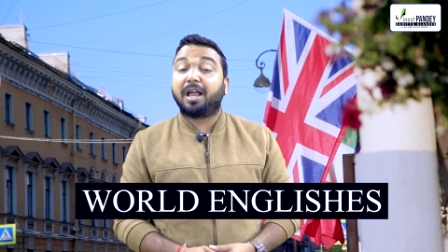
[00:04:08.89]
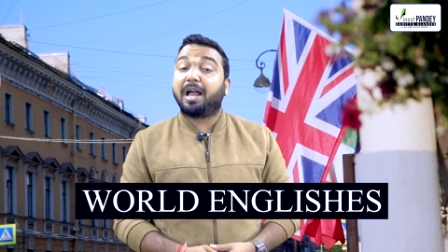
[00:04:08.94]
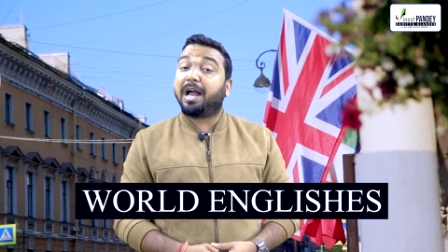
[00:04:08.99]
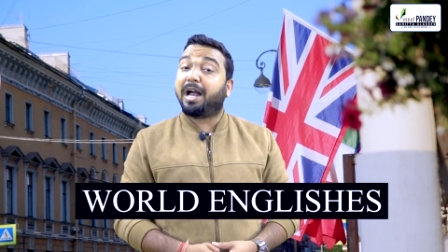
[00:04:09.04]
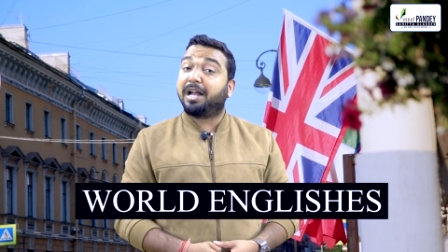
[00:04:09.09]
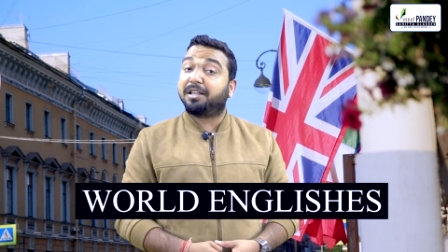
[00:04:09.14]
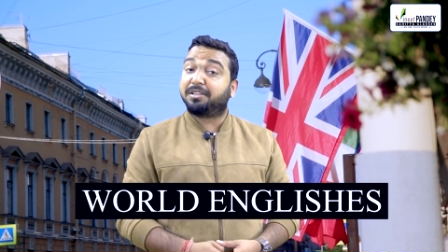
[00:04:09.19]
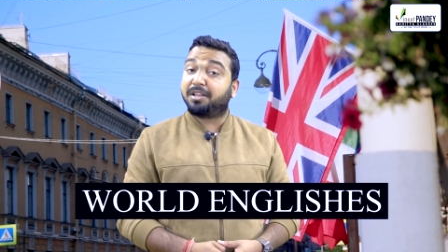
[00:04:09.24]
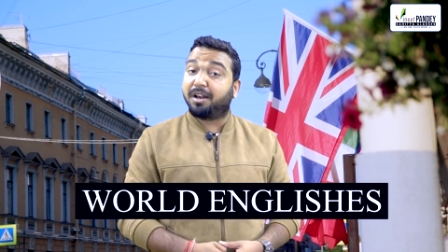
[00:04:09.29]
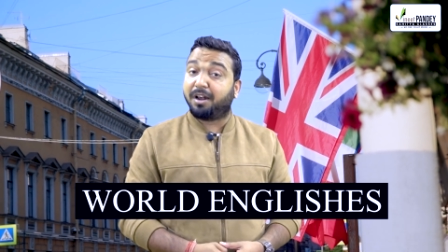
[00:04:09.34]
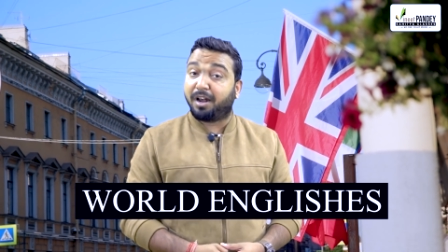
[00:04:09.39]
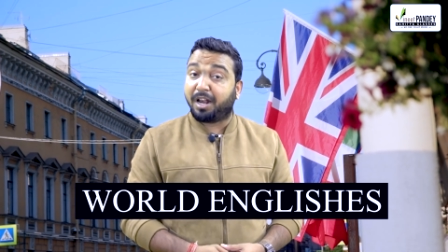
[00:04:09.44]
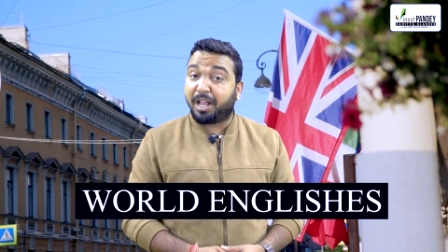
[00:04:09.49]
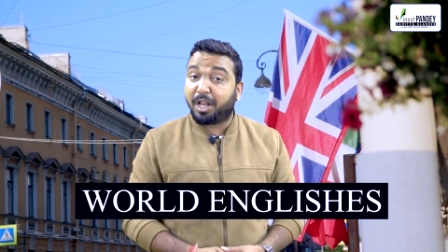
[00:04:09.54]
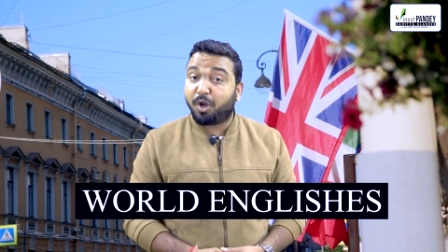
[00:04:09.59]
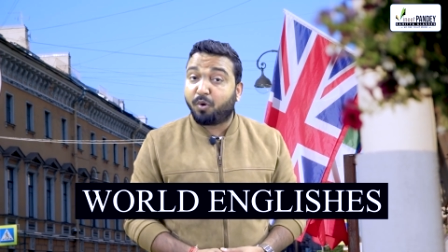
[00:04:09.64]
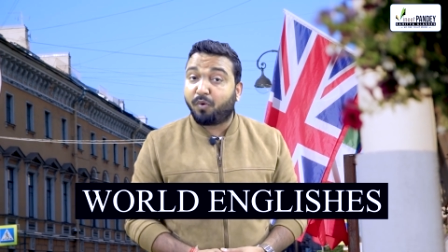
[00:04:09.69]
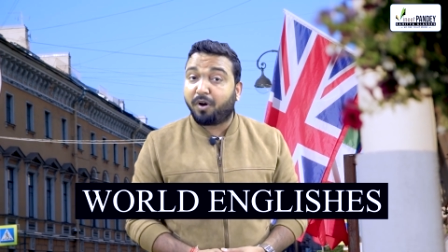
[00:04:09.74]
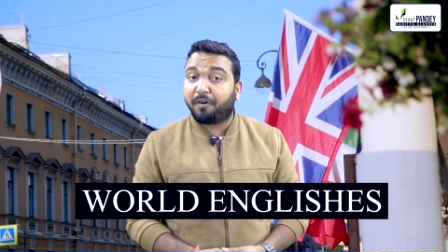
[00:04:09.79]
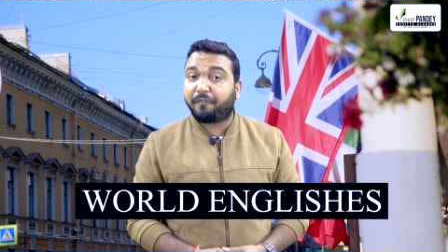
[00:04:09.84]
as a
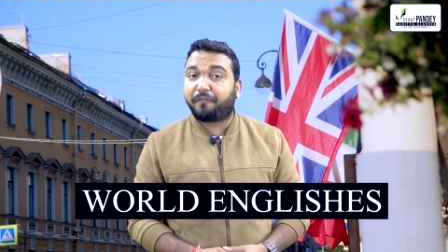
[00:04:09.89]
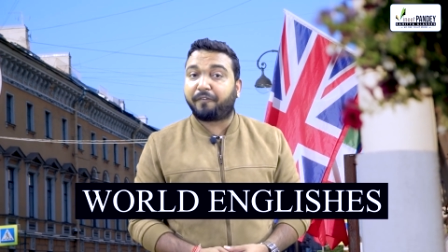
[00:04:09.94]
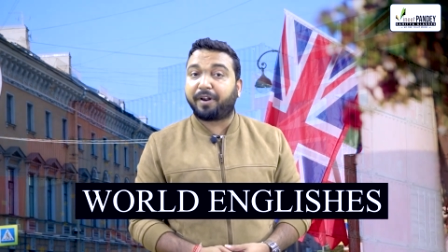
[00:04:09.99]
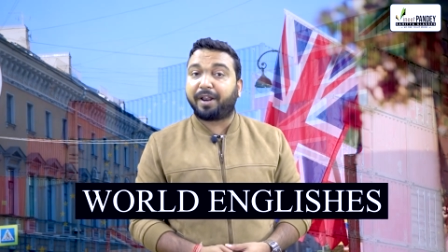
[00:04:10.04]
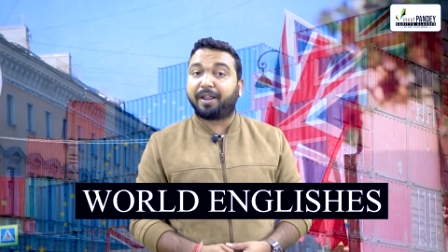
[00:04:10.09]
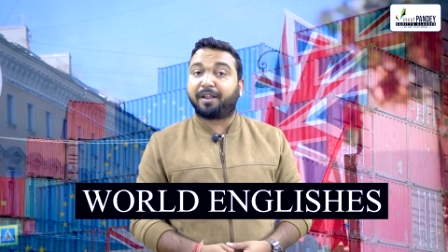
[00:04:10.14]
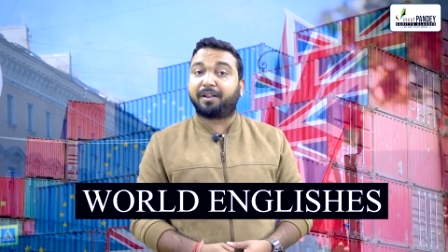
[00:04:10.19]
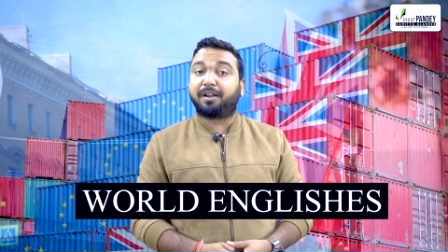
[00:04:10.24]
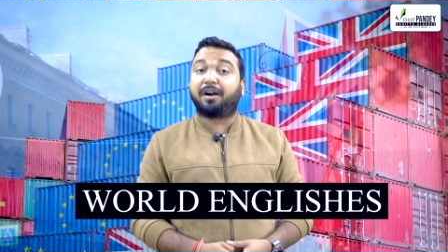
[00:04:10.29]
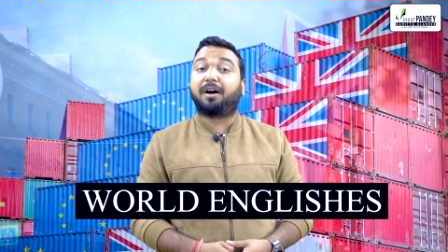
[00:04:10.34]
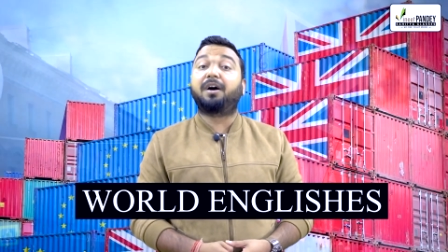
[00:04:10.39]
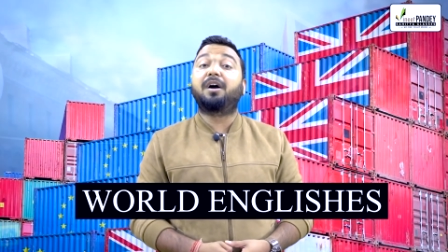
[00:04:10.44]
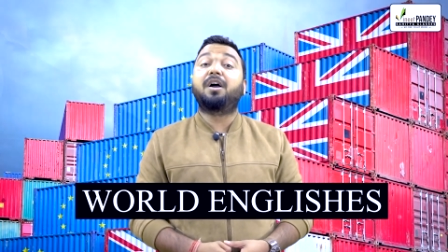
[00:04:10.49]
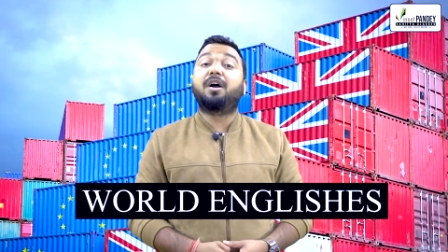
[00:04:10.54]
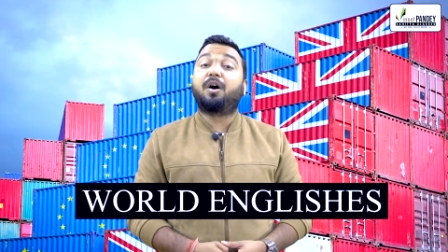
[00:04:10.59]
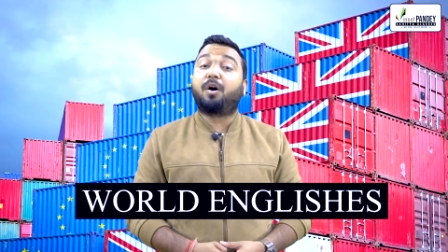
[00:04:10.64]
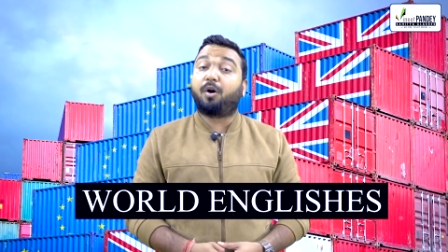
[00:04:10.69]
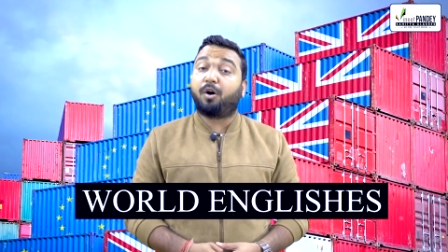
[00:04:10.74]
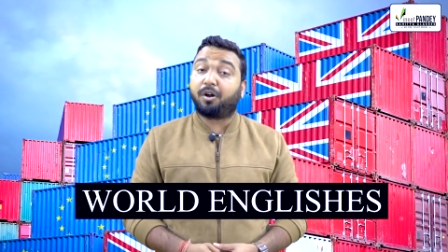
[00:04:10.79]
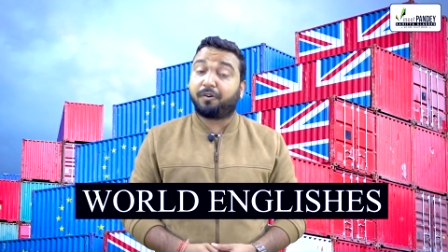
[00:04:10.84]
lingua franca
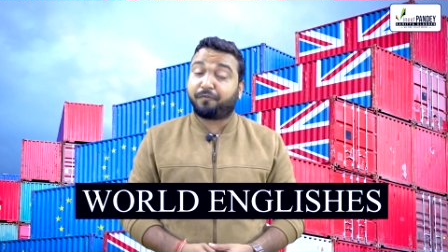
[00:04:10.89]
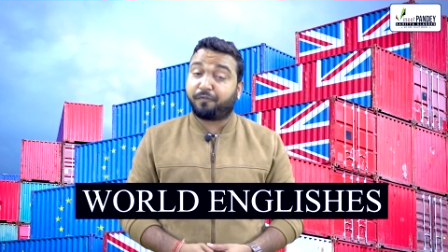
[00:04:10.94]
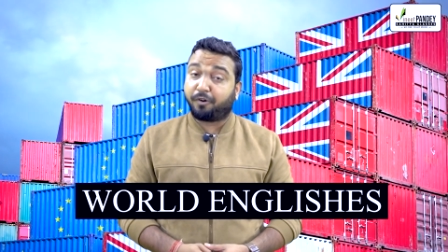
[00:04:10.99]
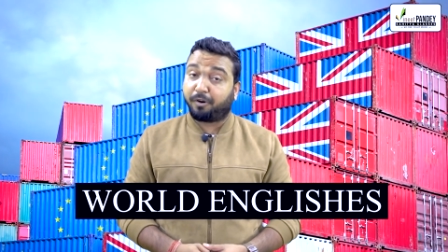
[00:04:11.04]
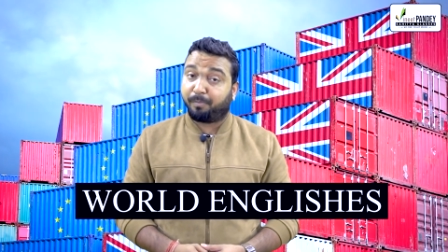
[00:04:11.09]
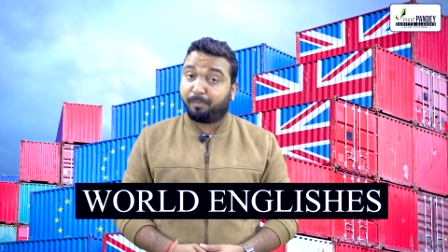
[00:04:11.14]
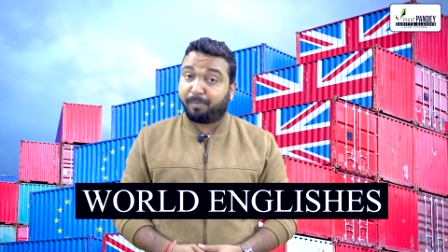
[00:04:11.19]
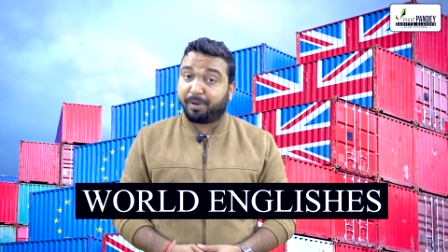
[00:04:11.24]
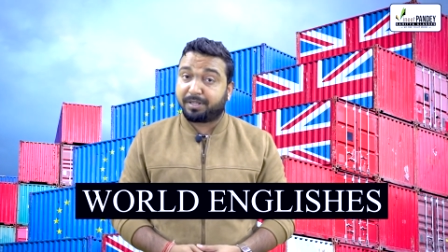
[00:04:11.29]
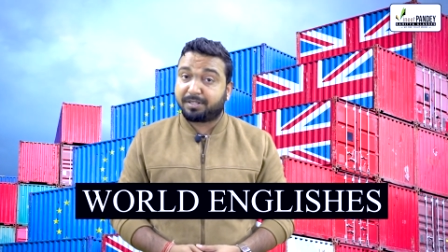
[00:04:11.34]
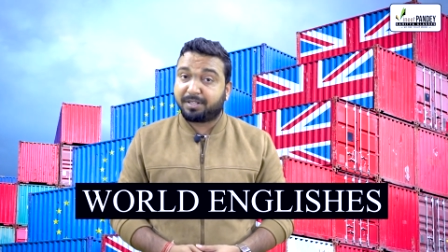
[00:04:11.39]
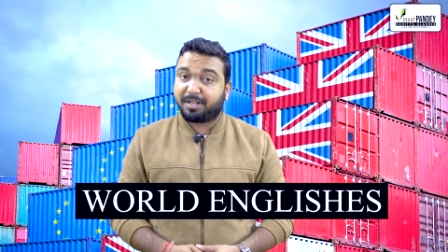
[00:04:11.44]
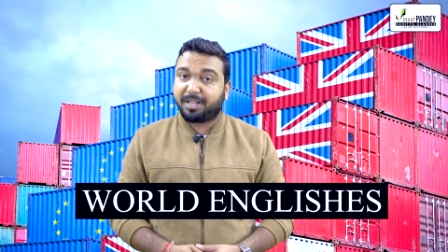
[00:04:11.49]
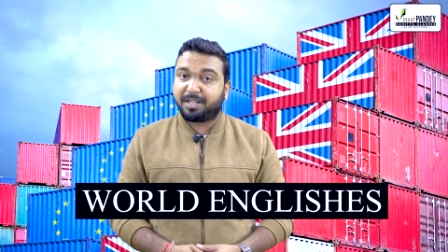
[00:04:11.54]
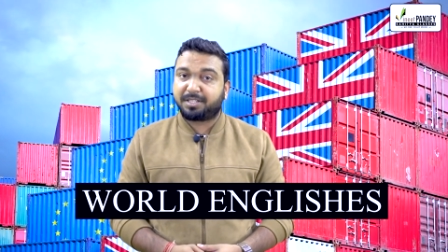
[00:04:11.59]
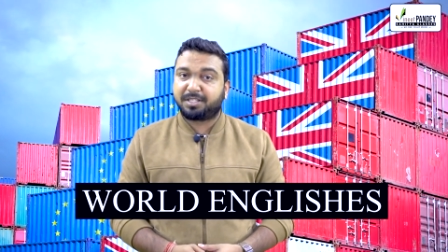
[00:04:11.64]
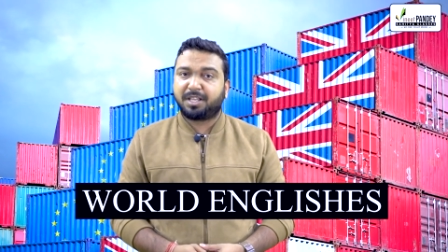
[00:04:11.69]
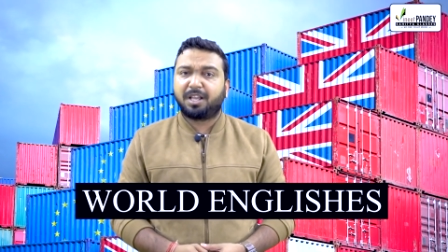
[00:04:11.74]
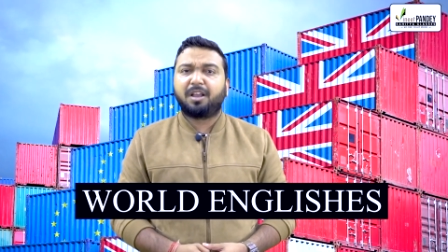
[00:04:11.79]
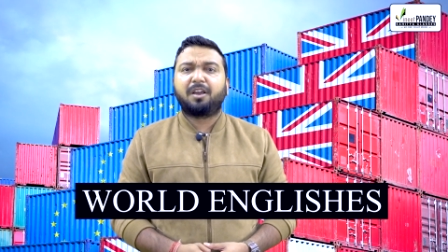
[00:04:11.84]
or for
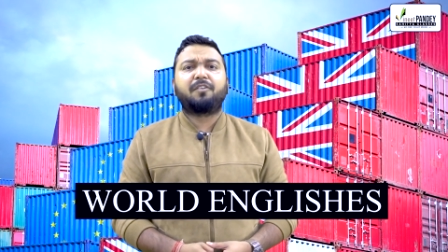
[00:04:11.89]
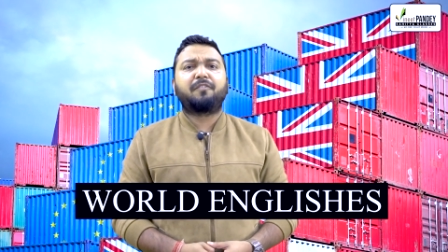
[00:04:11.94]
business,